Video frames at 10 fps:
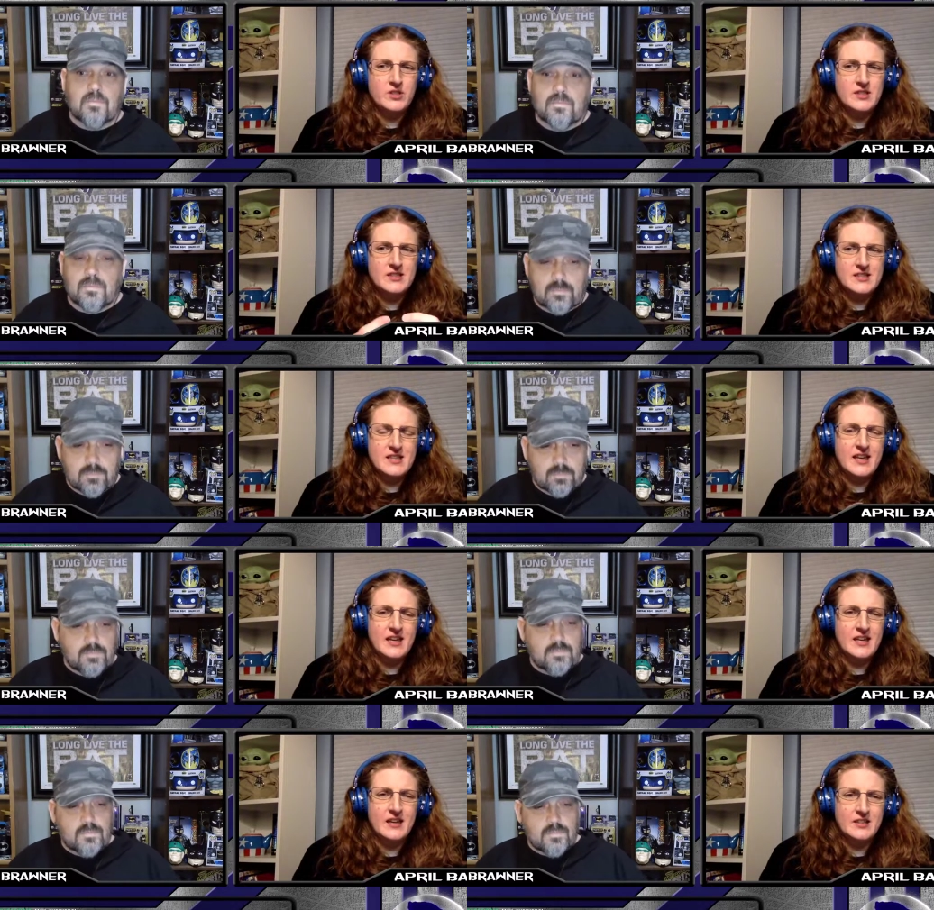Speaker 1: to stay
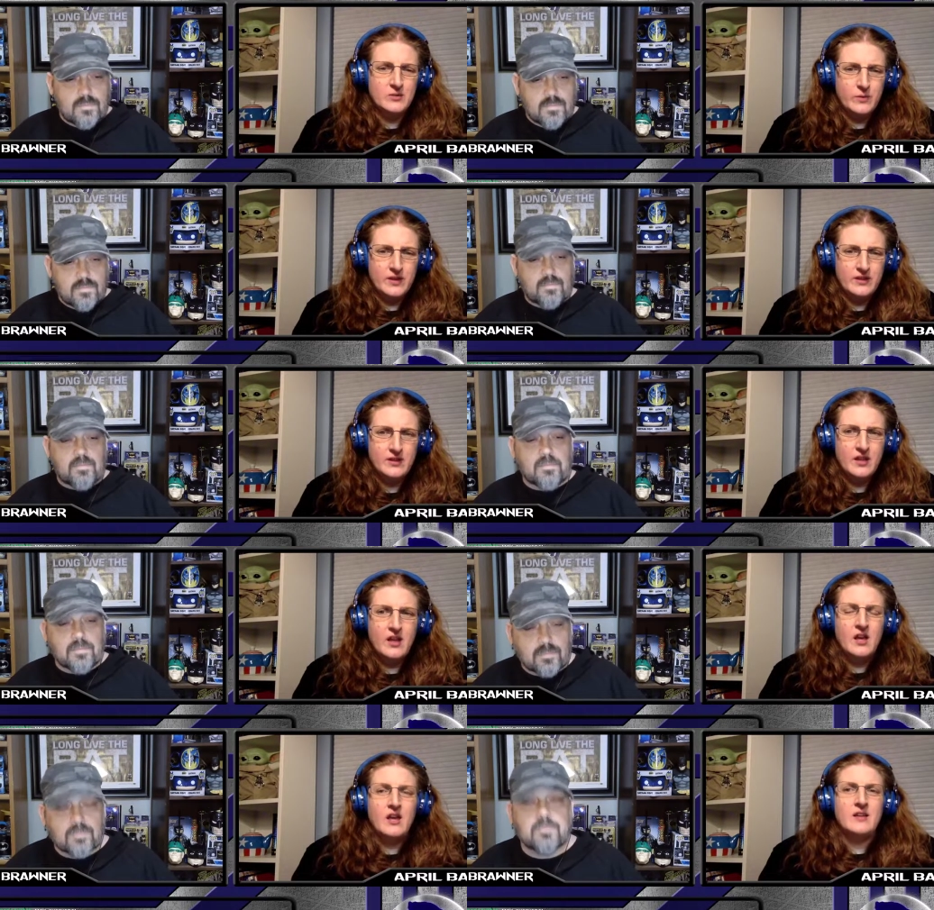connected with
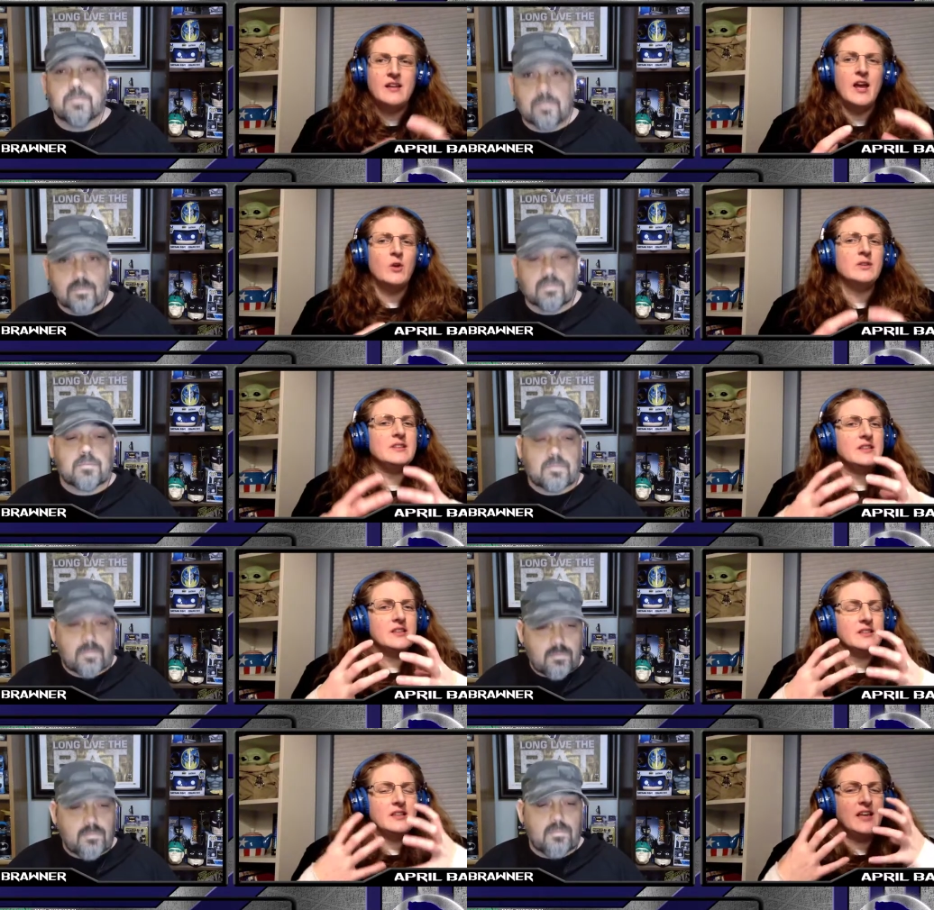not only
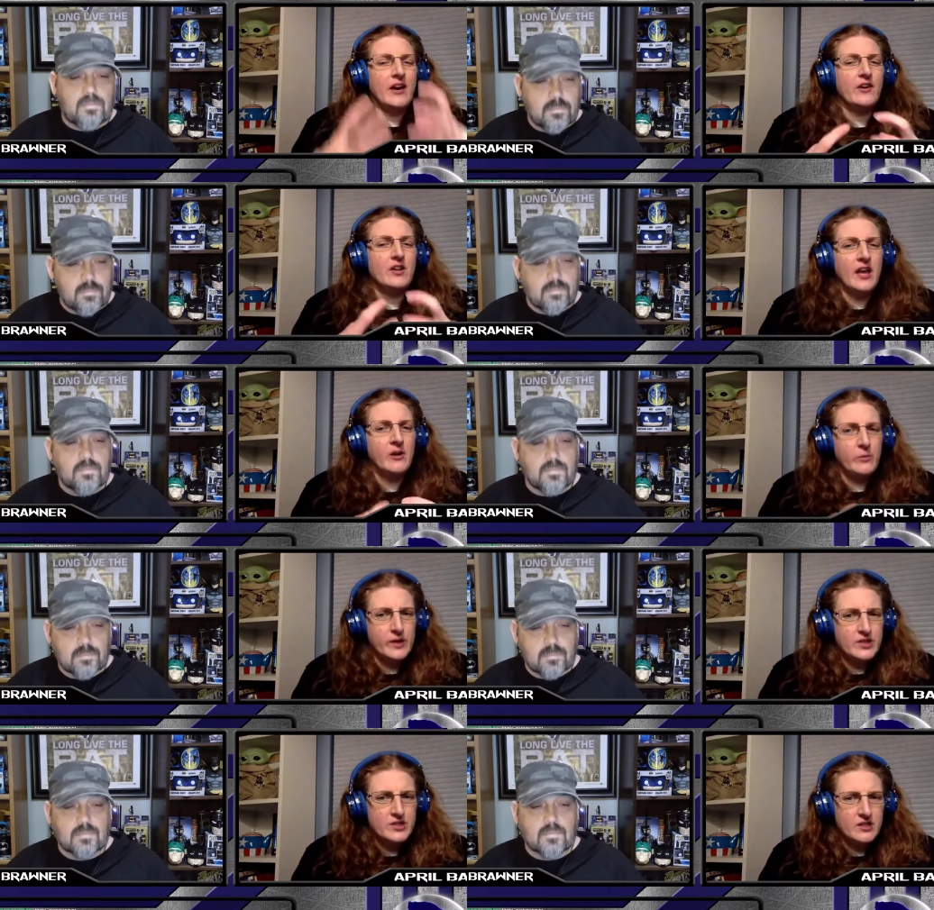the Carolina
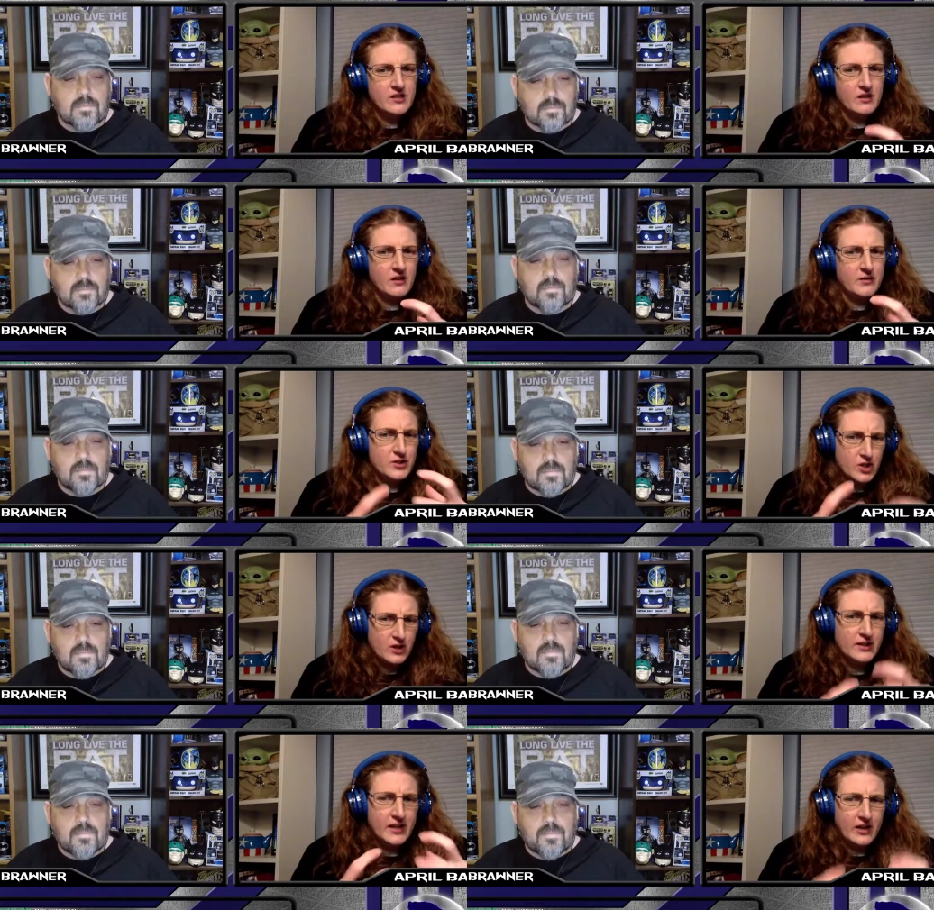region, the
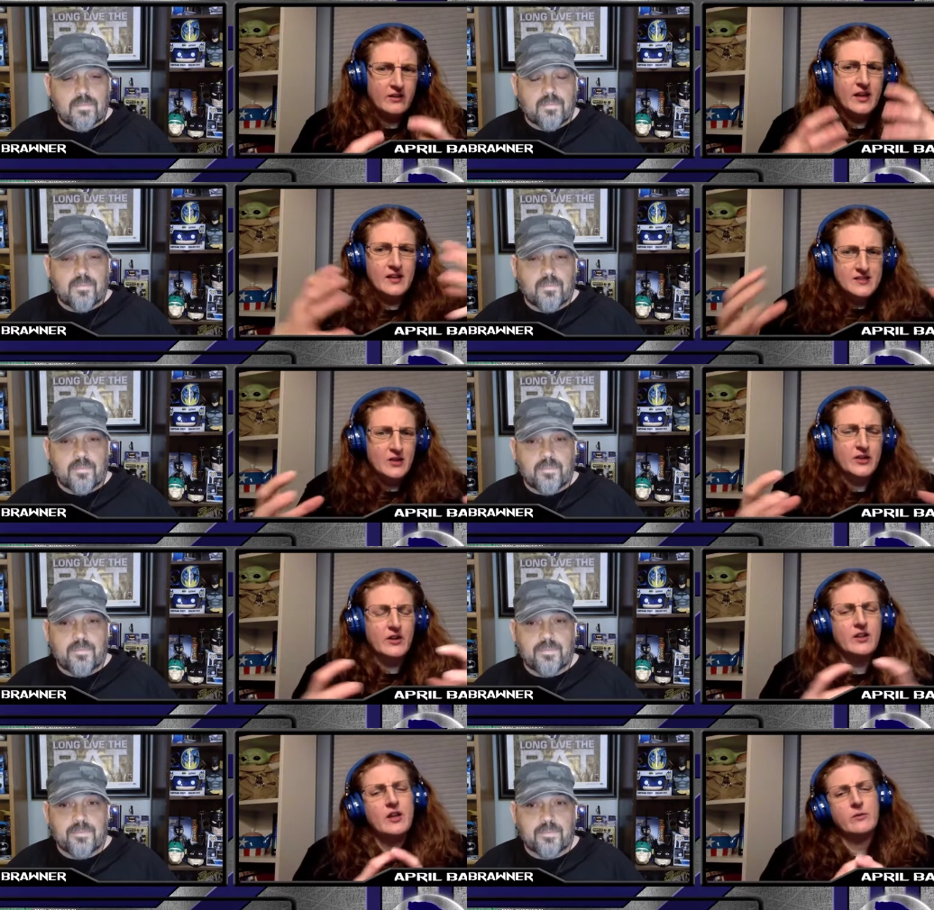Charlotte, Carolina, South
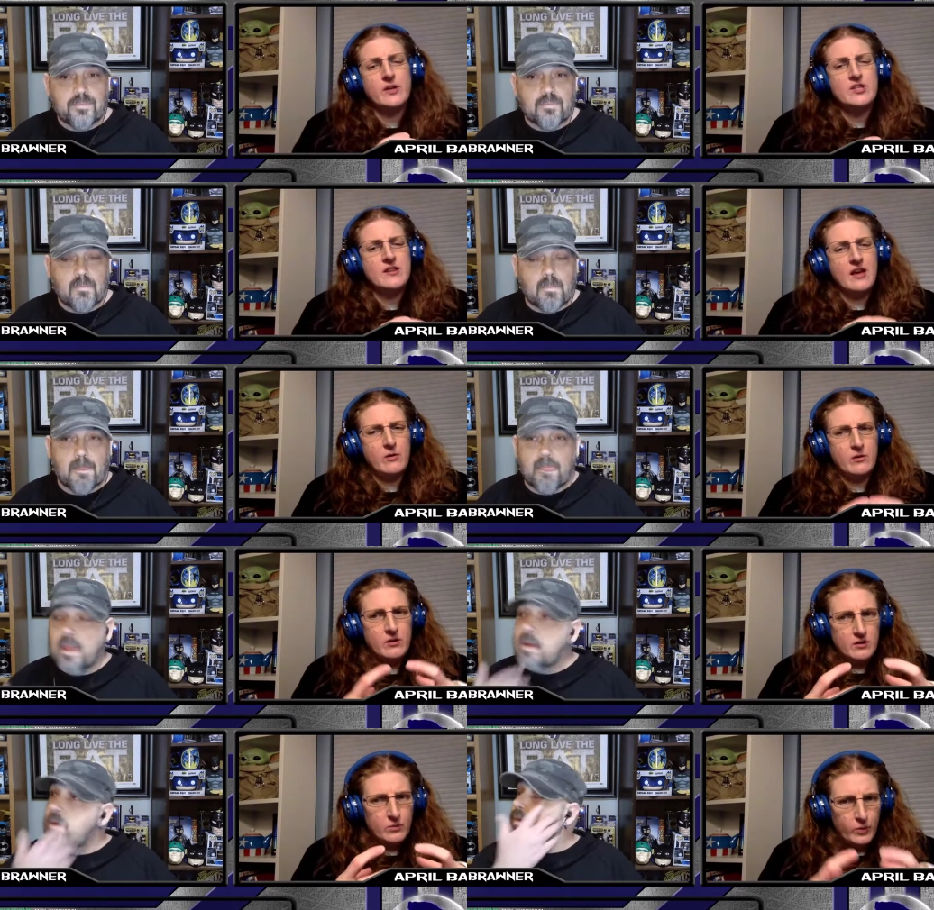Carolina region that
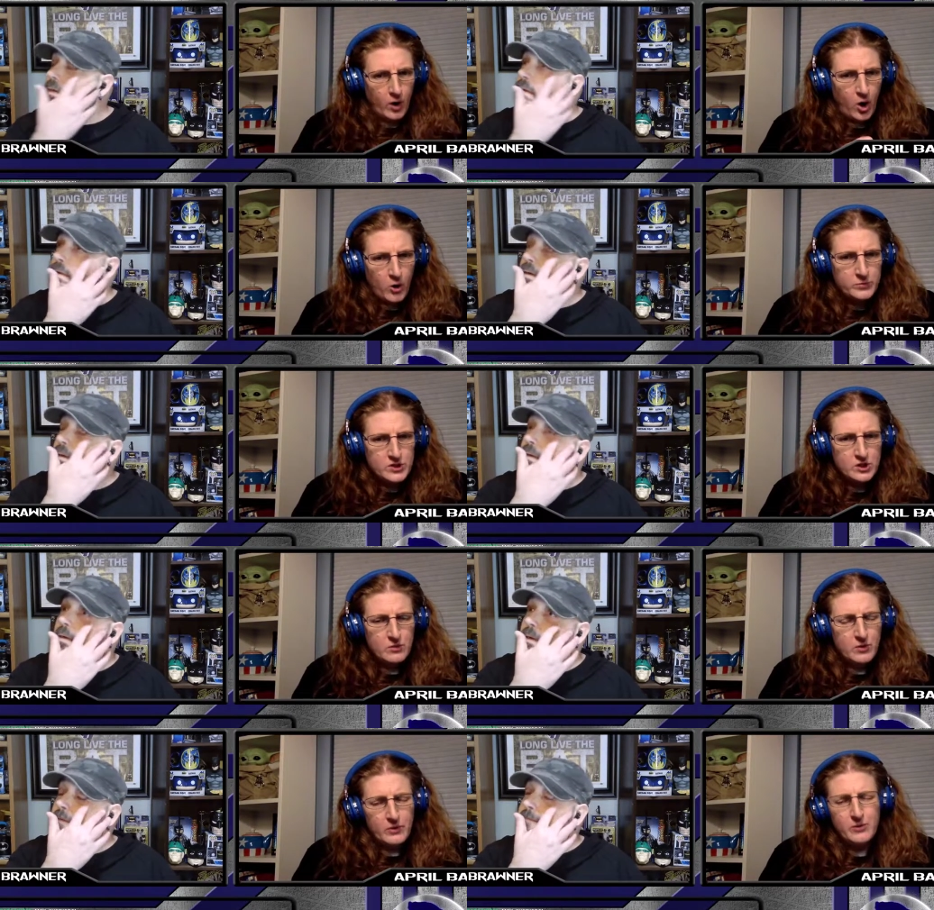we're home to,
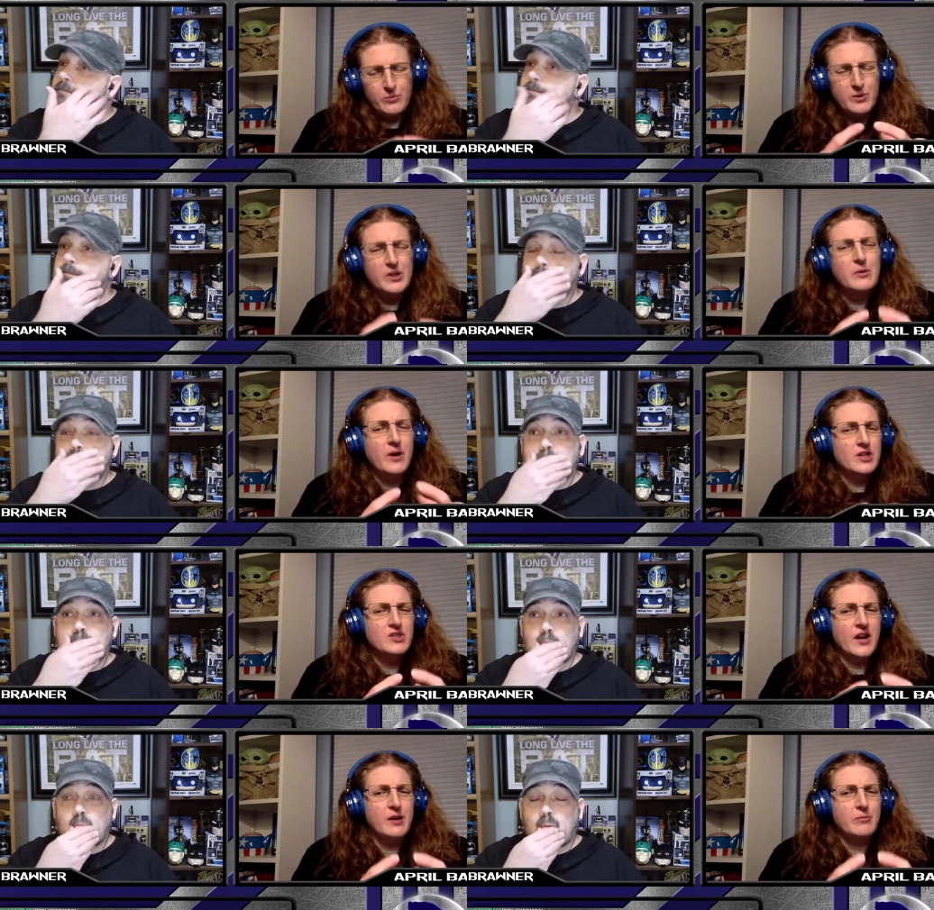but we really want to
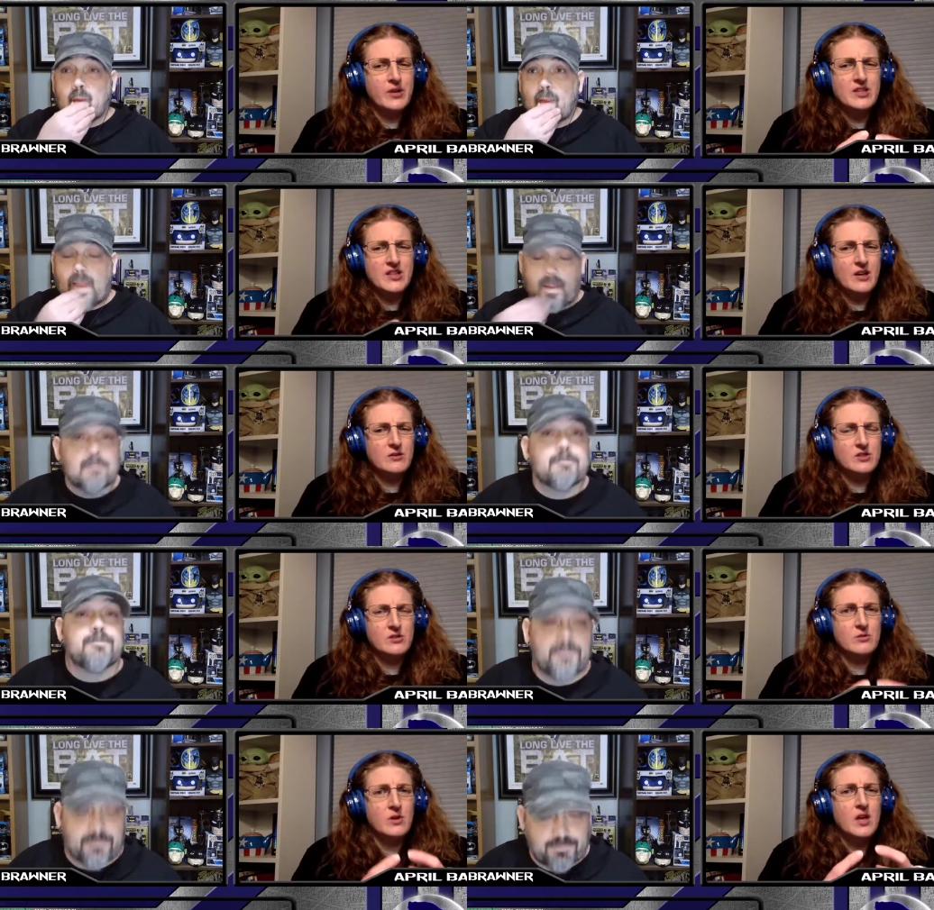try and branch out
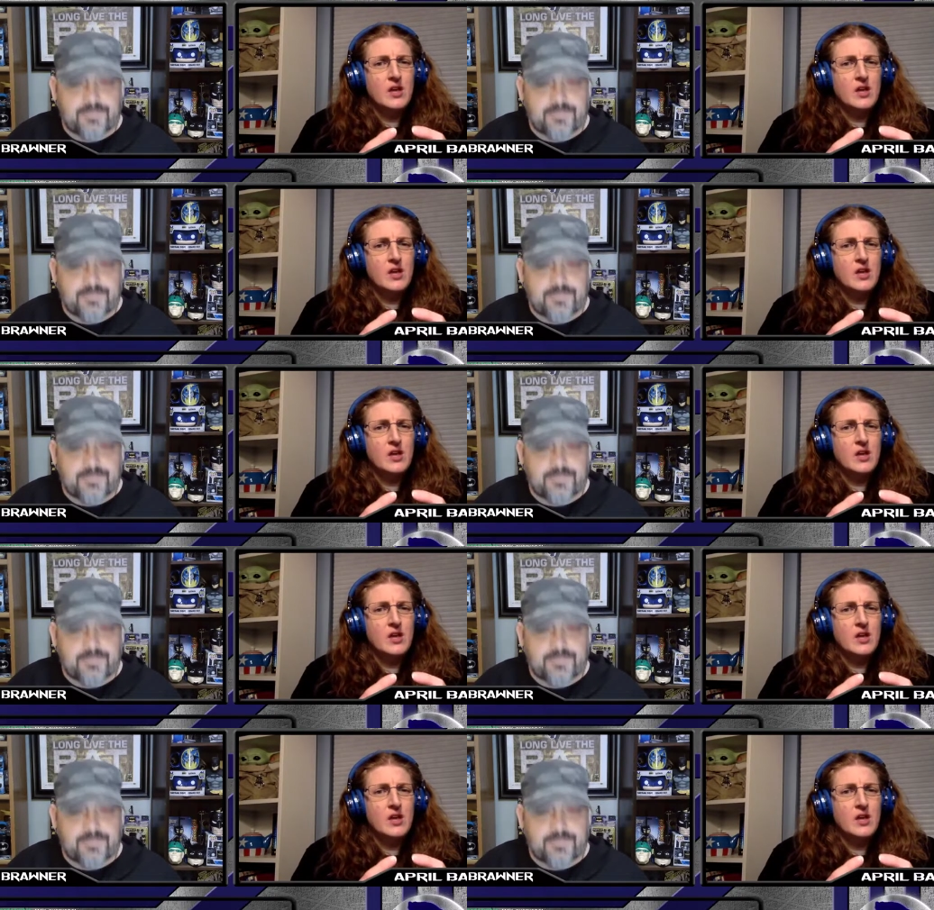to